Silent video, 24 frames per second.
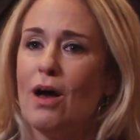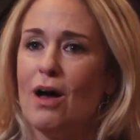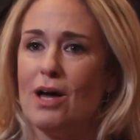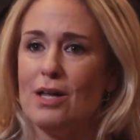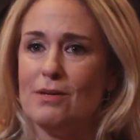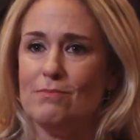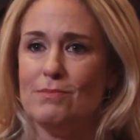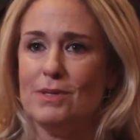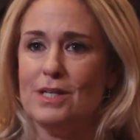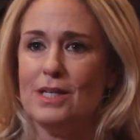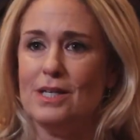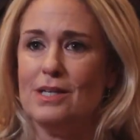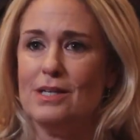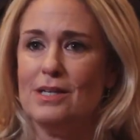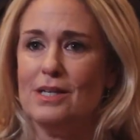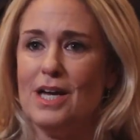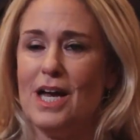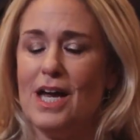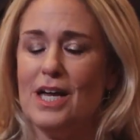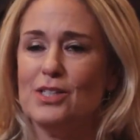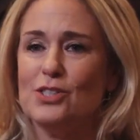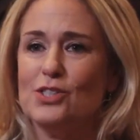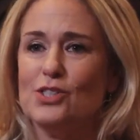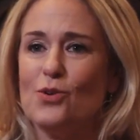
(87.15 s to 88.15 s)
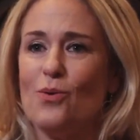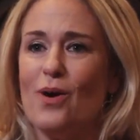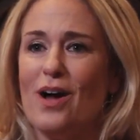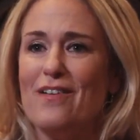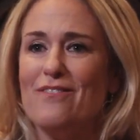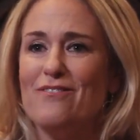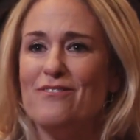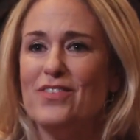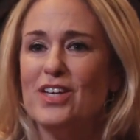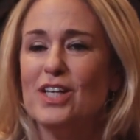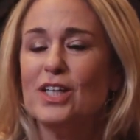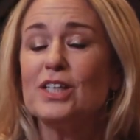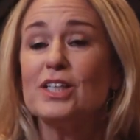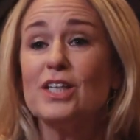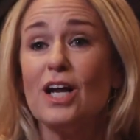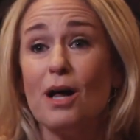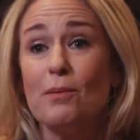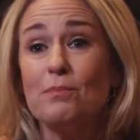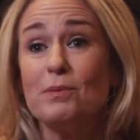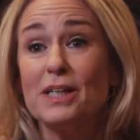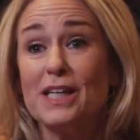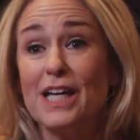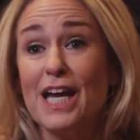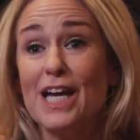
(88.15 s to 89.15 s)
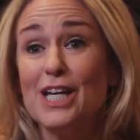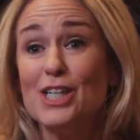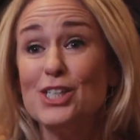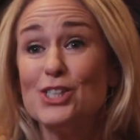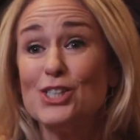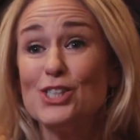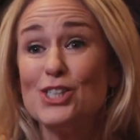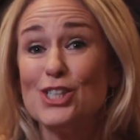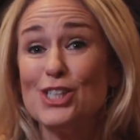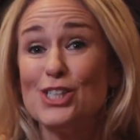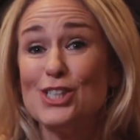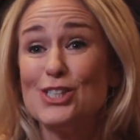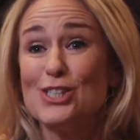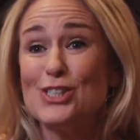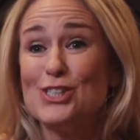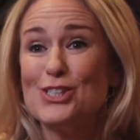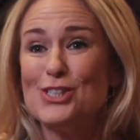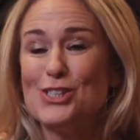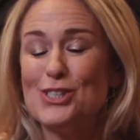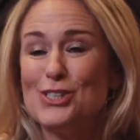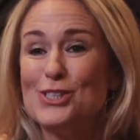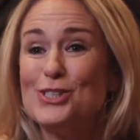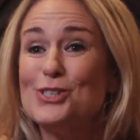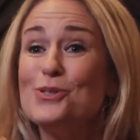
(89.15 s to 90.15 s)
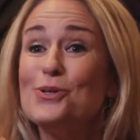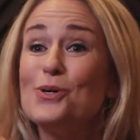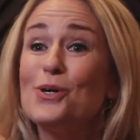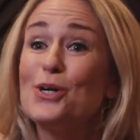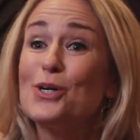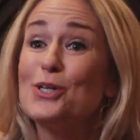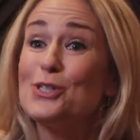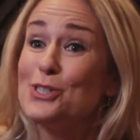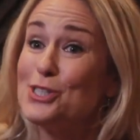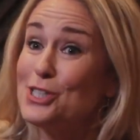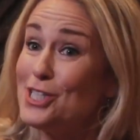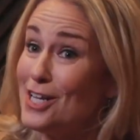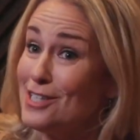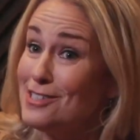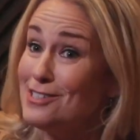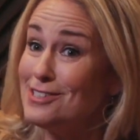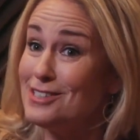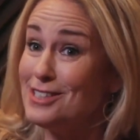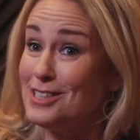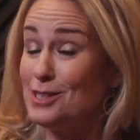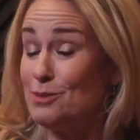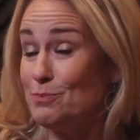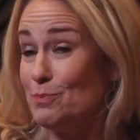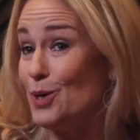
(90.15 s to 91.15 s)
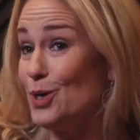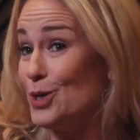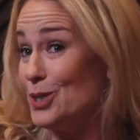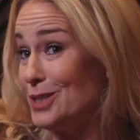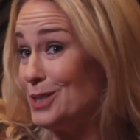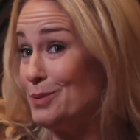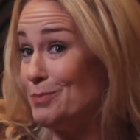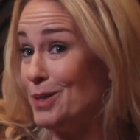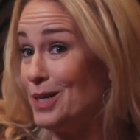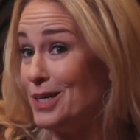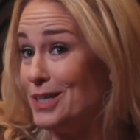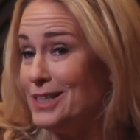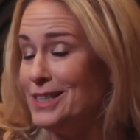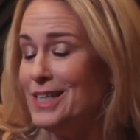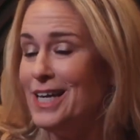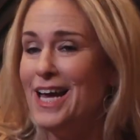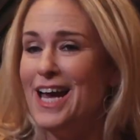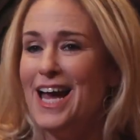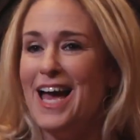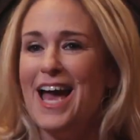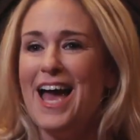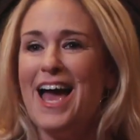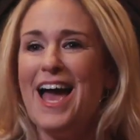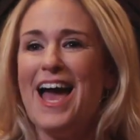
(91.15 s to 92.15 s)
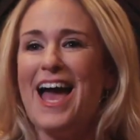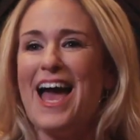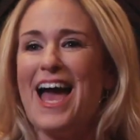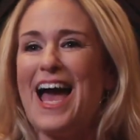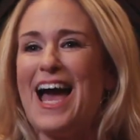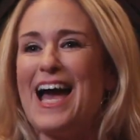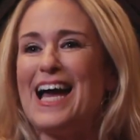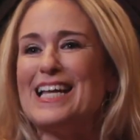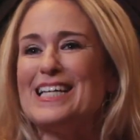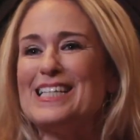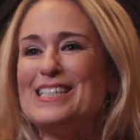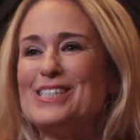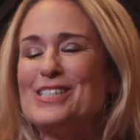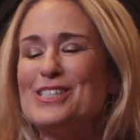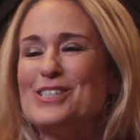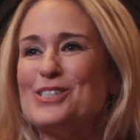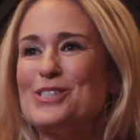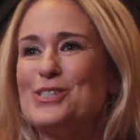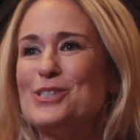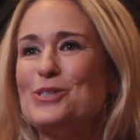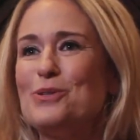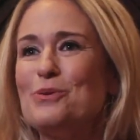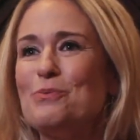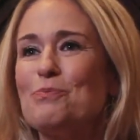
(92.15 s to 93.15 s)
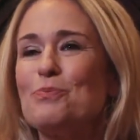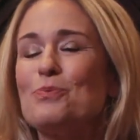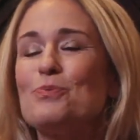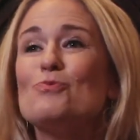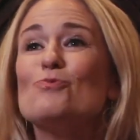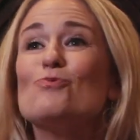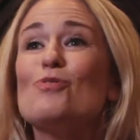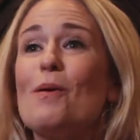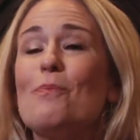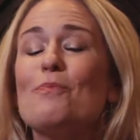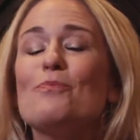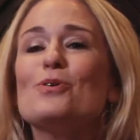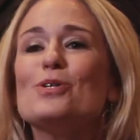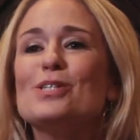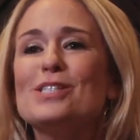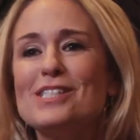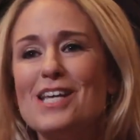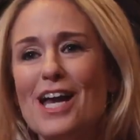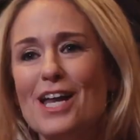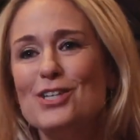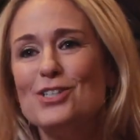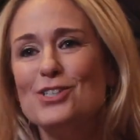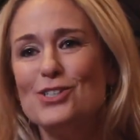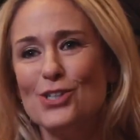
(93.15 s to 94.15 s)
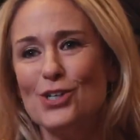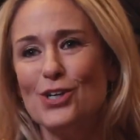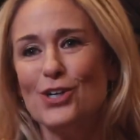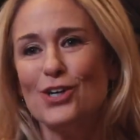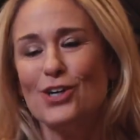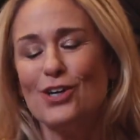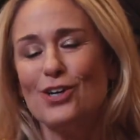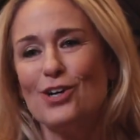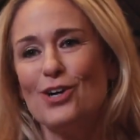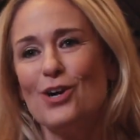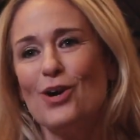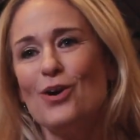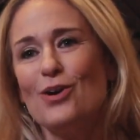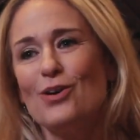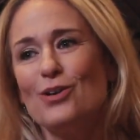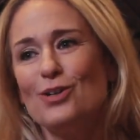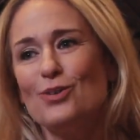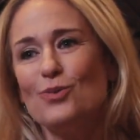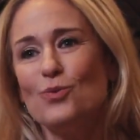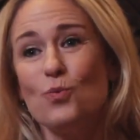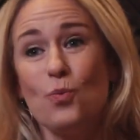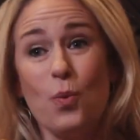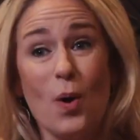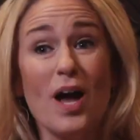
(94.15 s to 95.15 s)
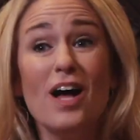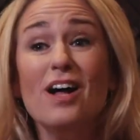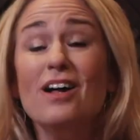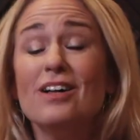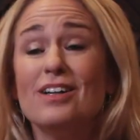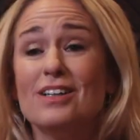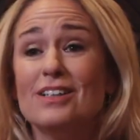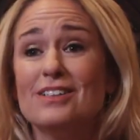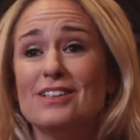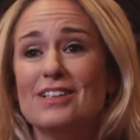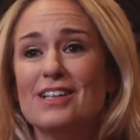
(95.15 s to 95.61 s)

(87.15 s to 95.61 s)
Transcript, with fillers: on me. And so I feel an obligation to do her justice, pardon the pun, and to represent her well.